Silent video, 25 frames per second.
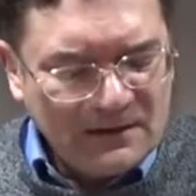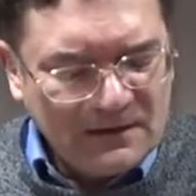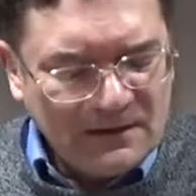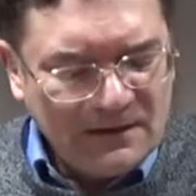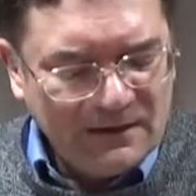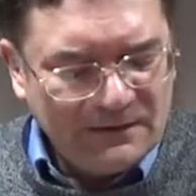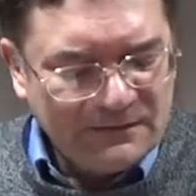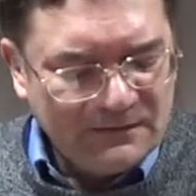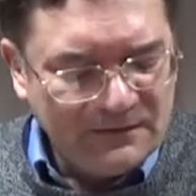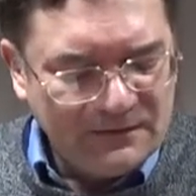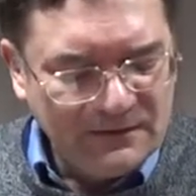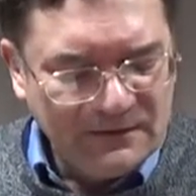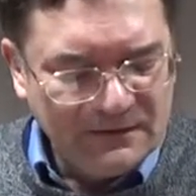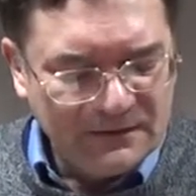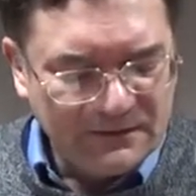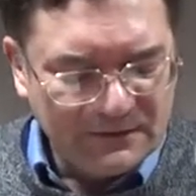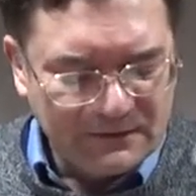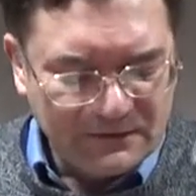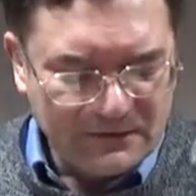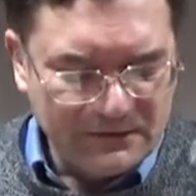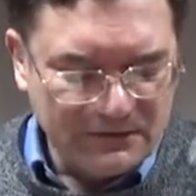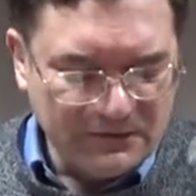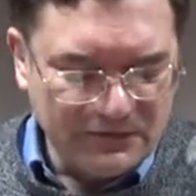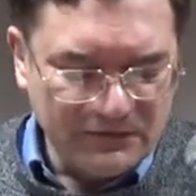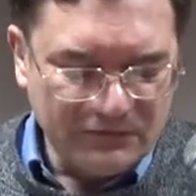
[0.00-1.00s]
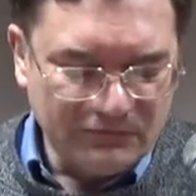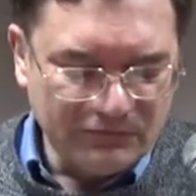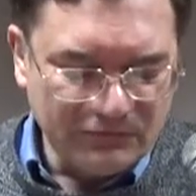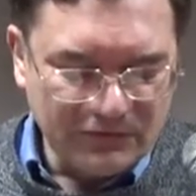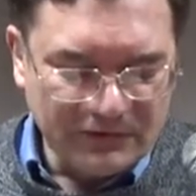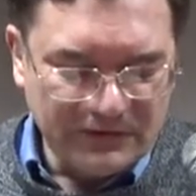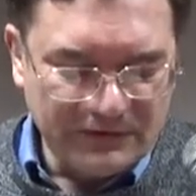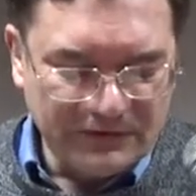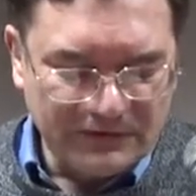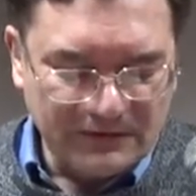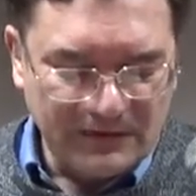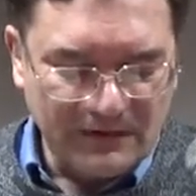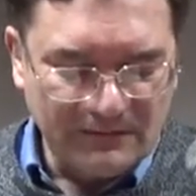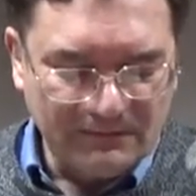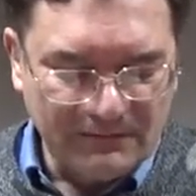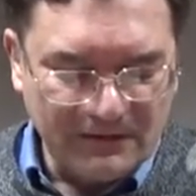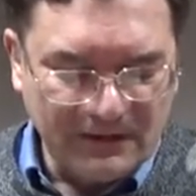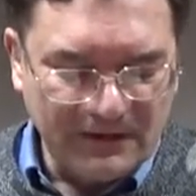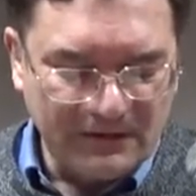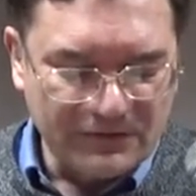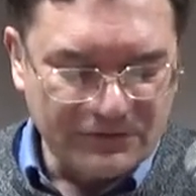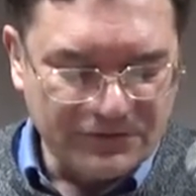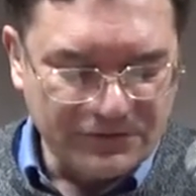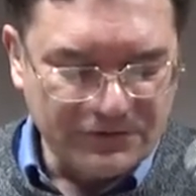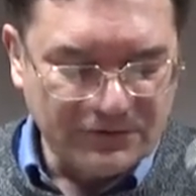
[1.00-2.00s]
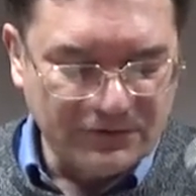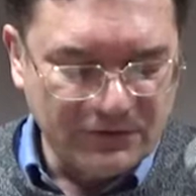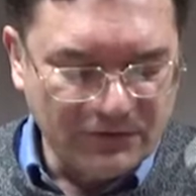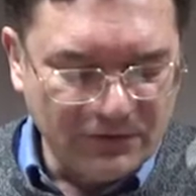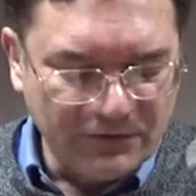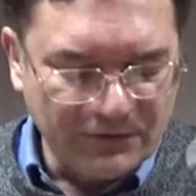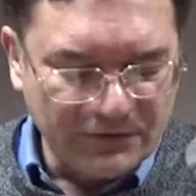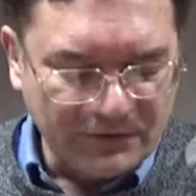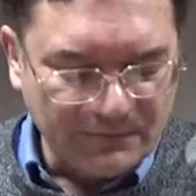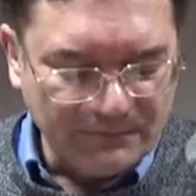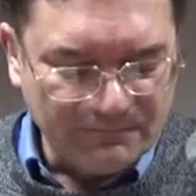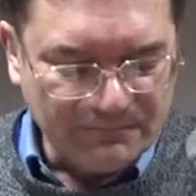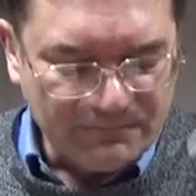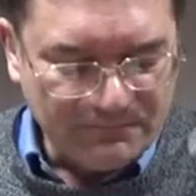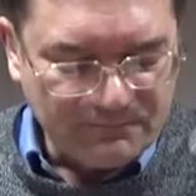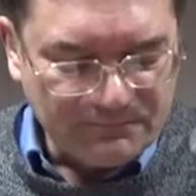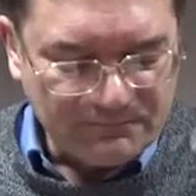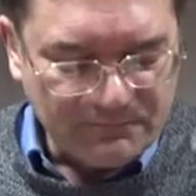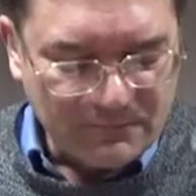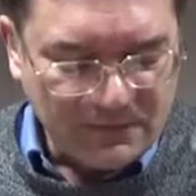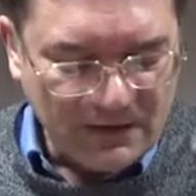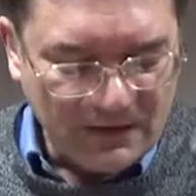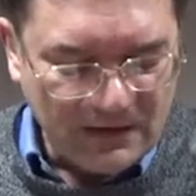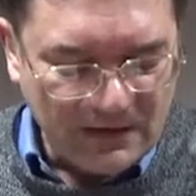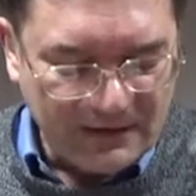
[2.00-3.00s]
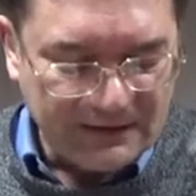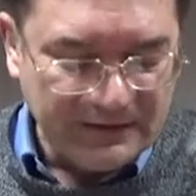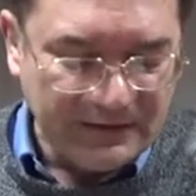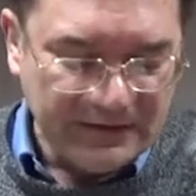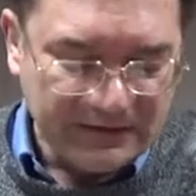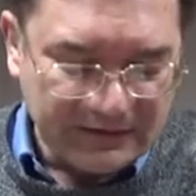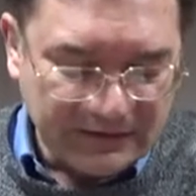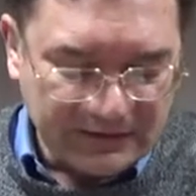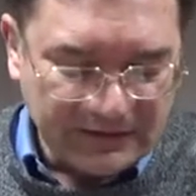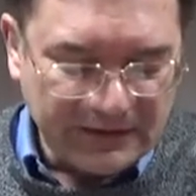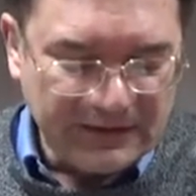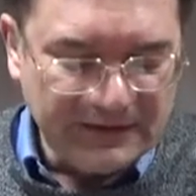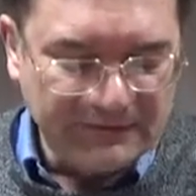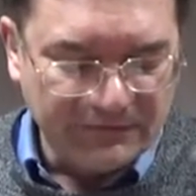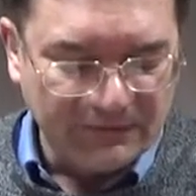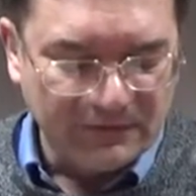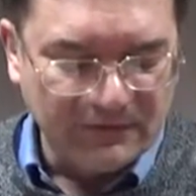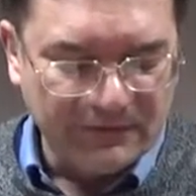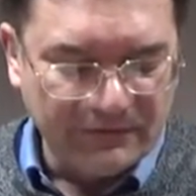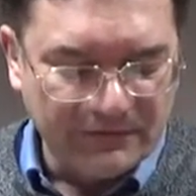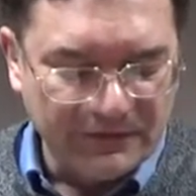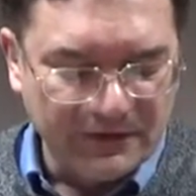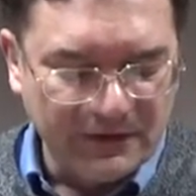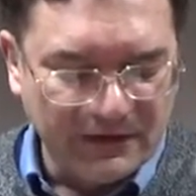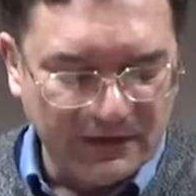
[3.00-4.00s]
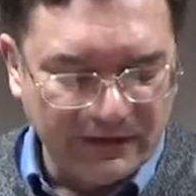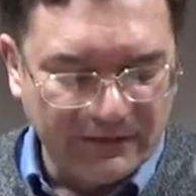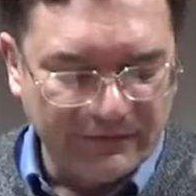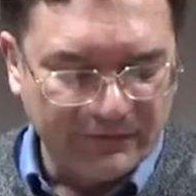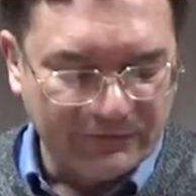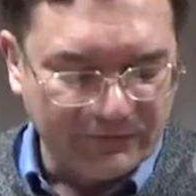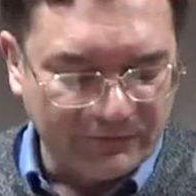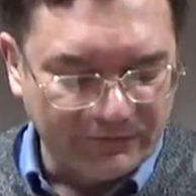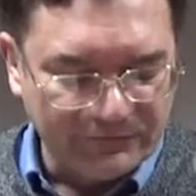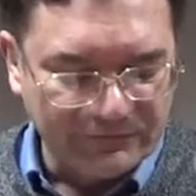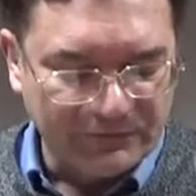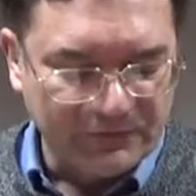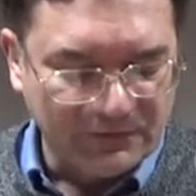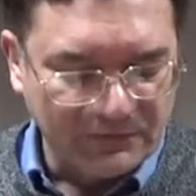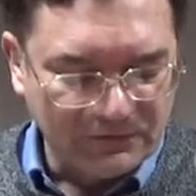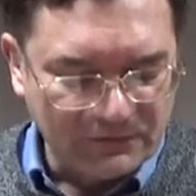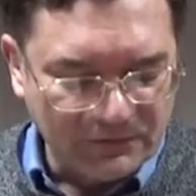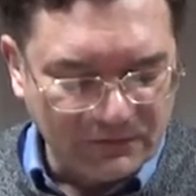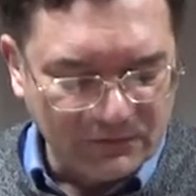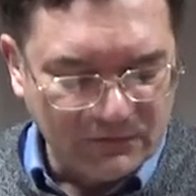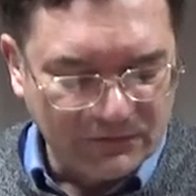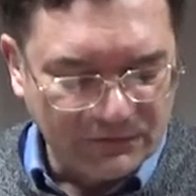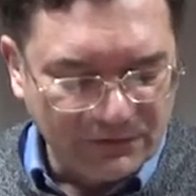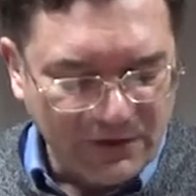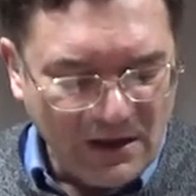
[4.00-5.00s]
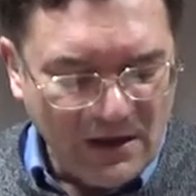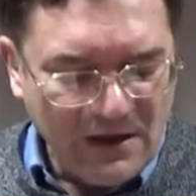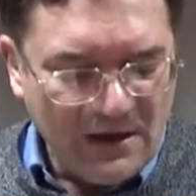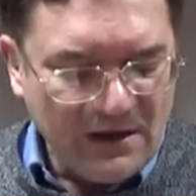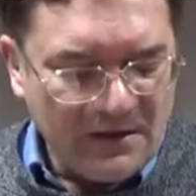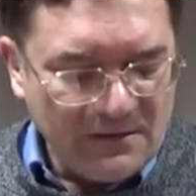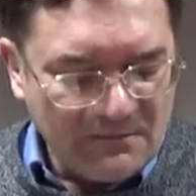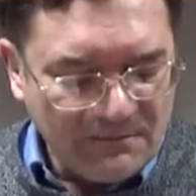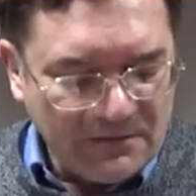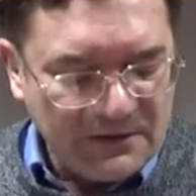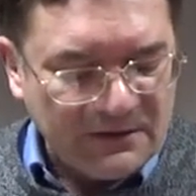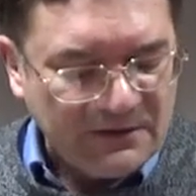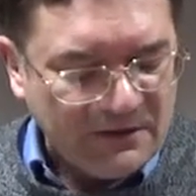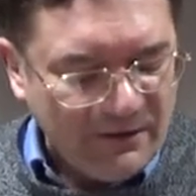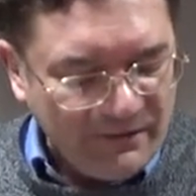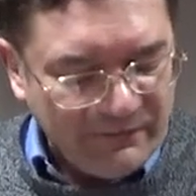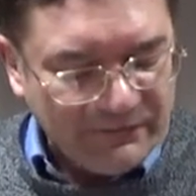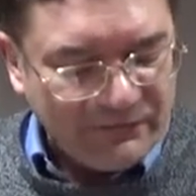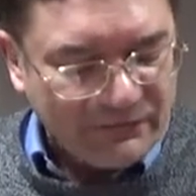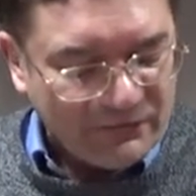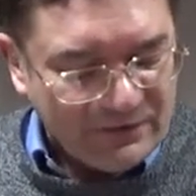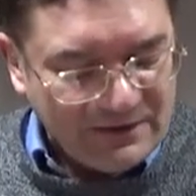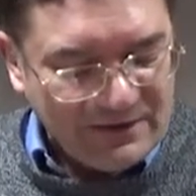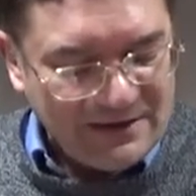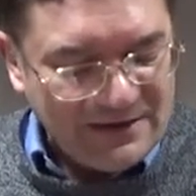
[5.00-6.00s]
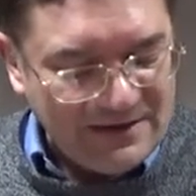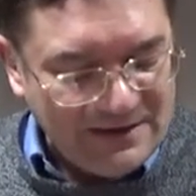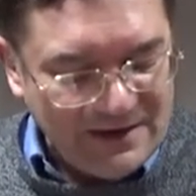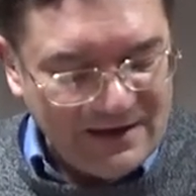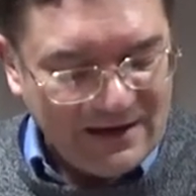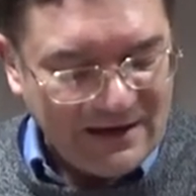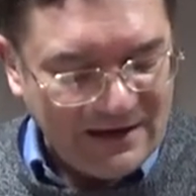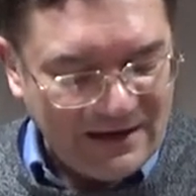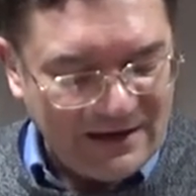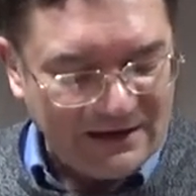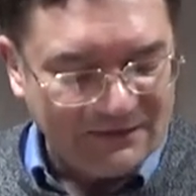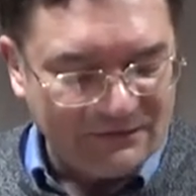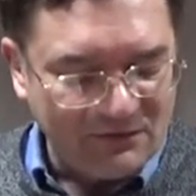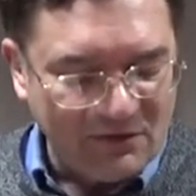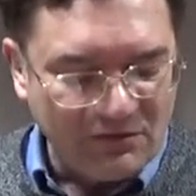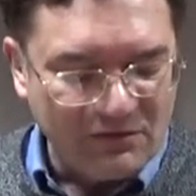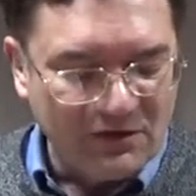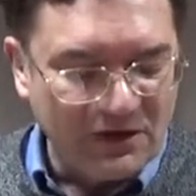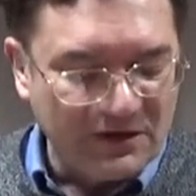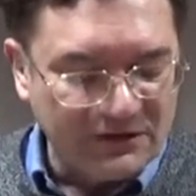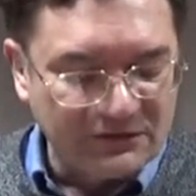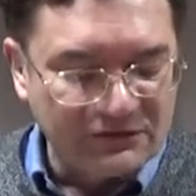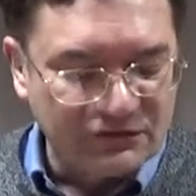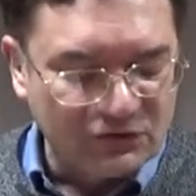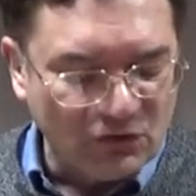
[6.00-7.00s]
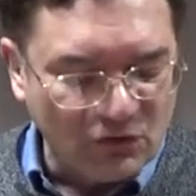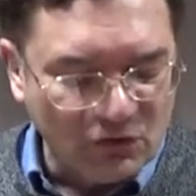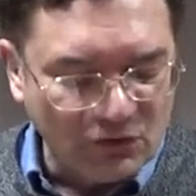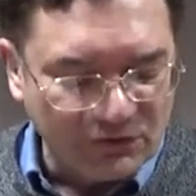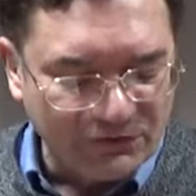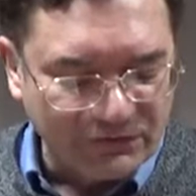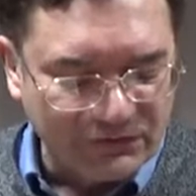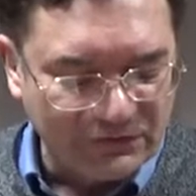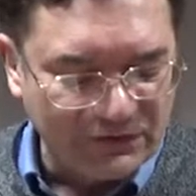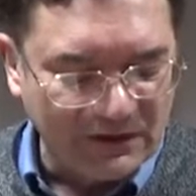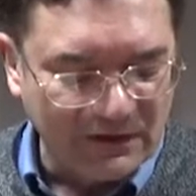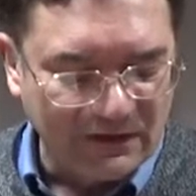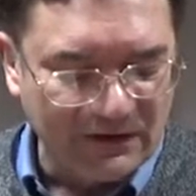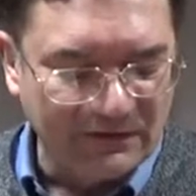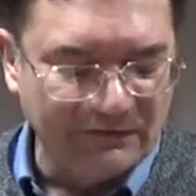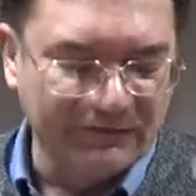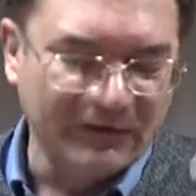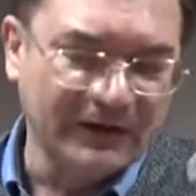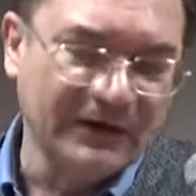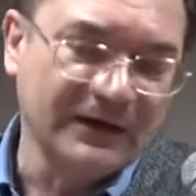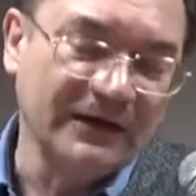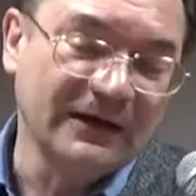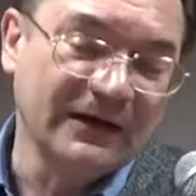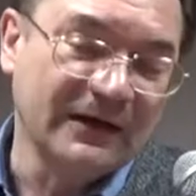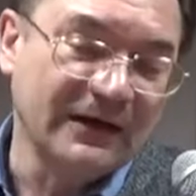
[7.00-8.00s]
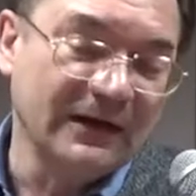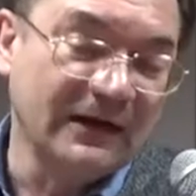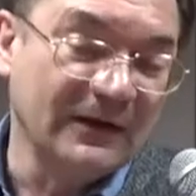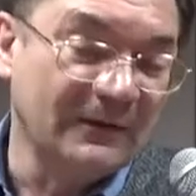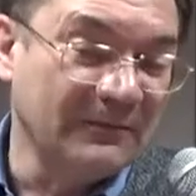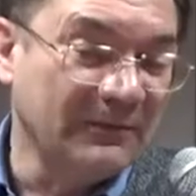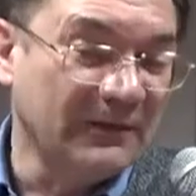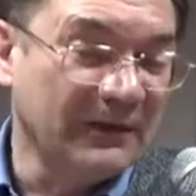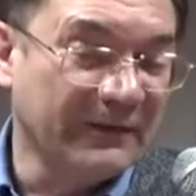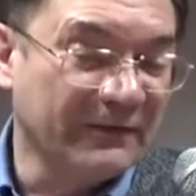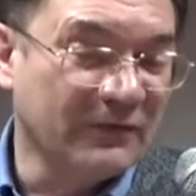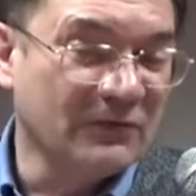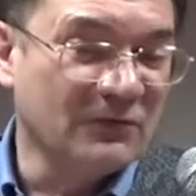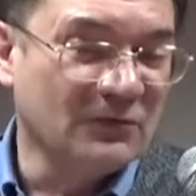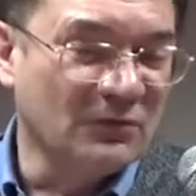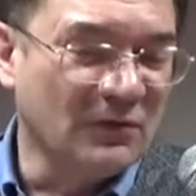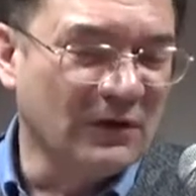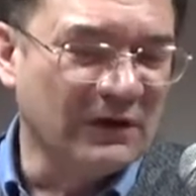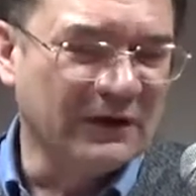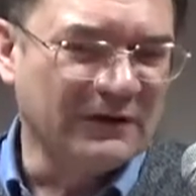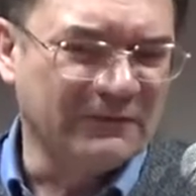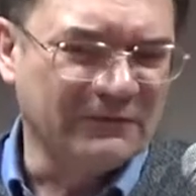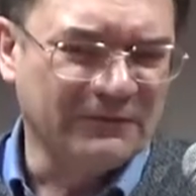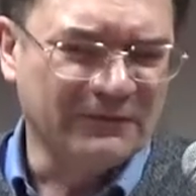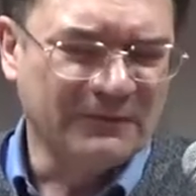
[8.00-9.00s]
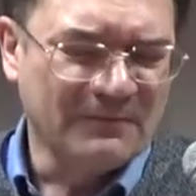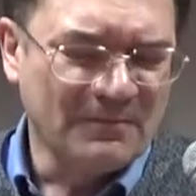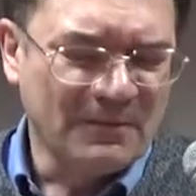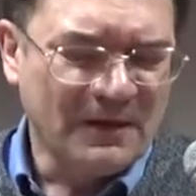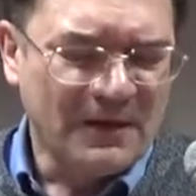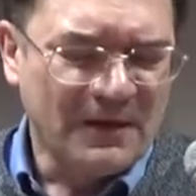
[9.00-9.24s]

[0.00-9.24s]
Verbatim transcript: And here you read about Jehoram, and he did evil in the eyes of the Lord, because he had the daughter of Ahab as wife.